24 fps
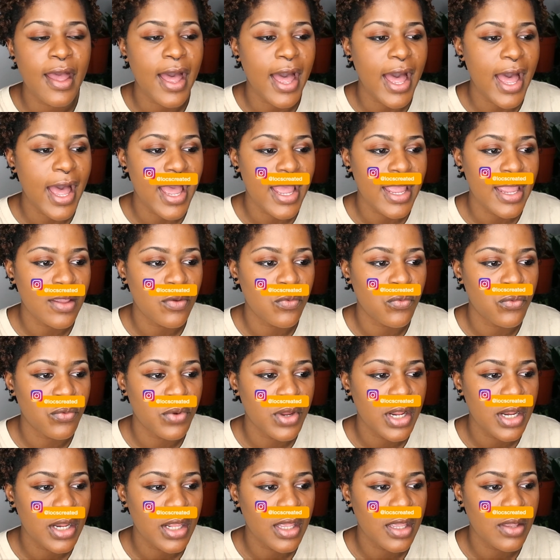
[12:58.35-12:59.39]
I
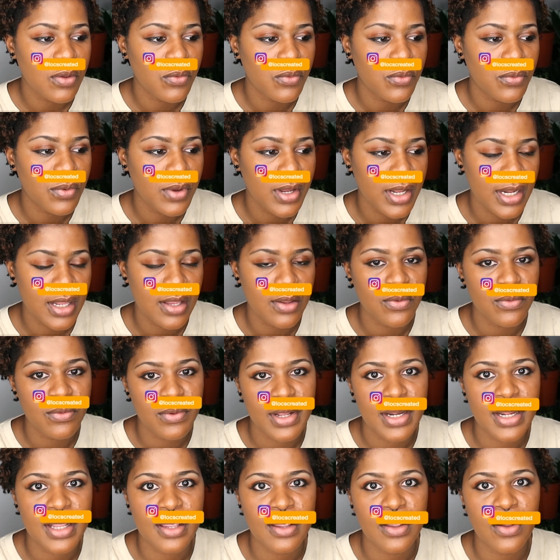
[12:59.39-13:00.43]

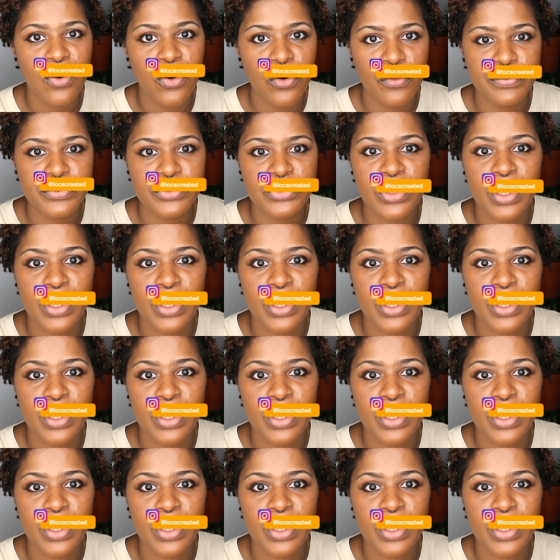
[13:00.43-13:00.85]
really hope